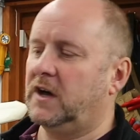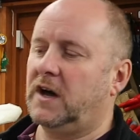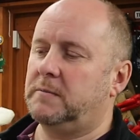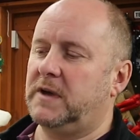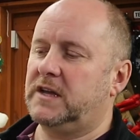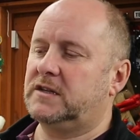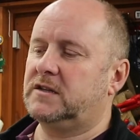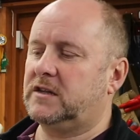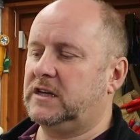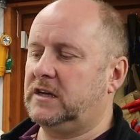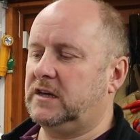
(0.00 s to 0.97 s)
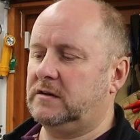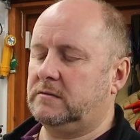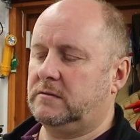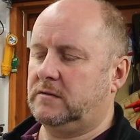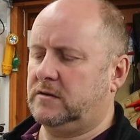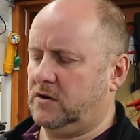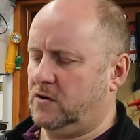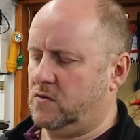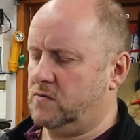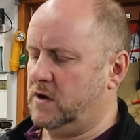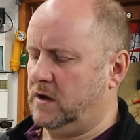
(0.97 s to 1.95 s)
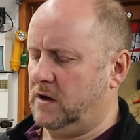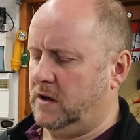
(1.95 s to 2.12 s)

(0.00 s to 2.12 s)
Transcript: and made the cone.